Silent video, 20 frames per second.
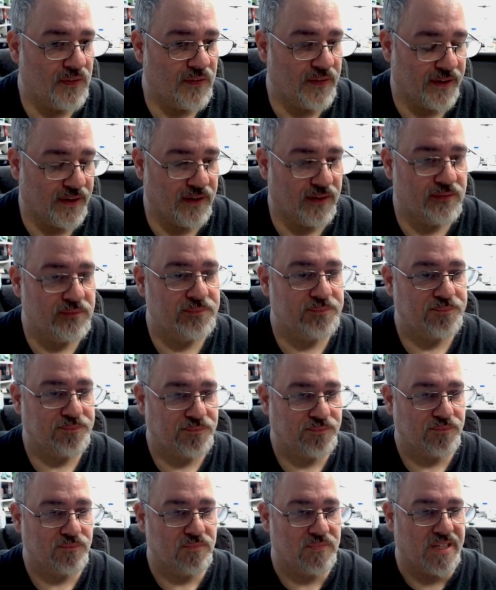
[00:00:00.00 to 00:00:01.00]
Yeah.
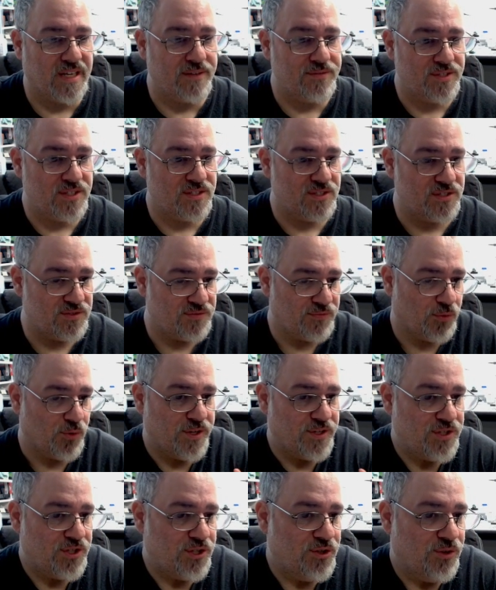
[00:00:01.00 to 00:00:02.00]
Dave says it's
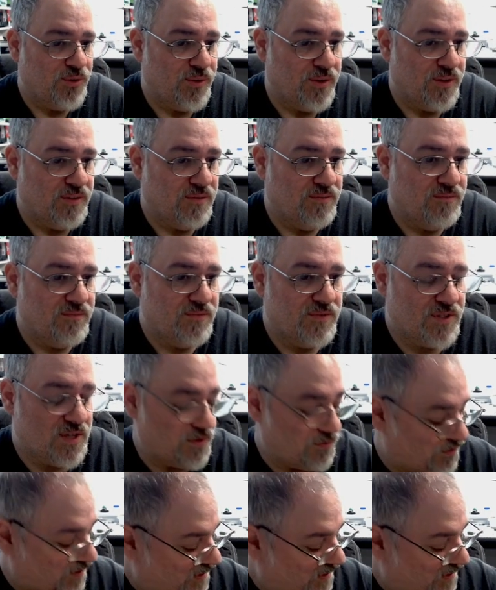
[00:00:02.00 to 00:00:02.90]
42 in southern